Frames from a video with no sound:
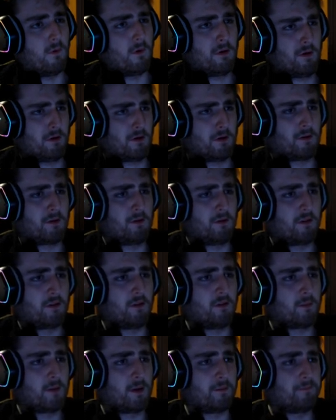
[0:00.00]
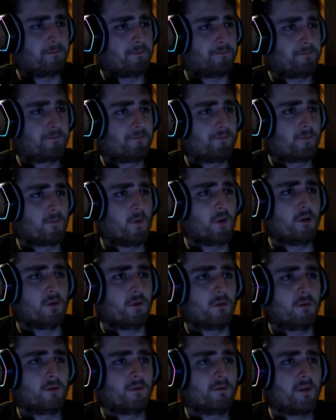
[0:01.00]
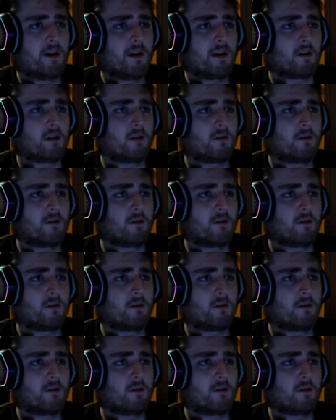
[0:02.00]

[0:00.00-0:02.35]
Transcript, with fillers: Oh, excuse me. Whoa, fire.